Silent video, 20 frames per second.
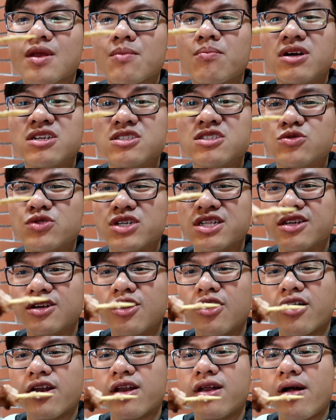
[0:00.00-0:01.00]
But it's really
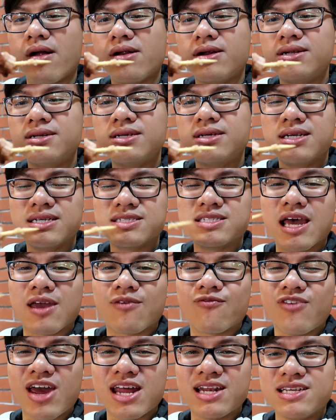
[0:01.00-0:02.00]
good. It's like
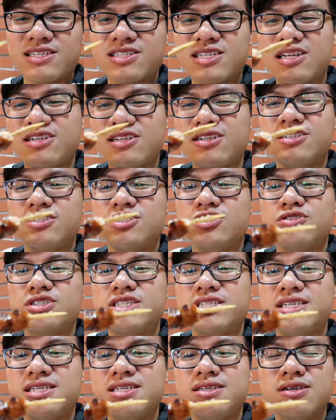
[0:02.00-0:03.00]
fatty, tender,
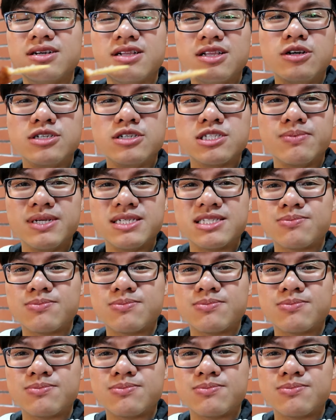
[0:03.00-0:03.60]
juicy, a little bit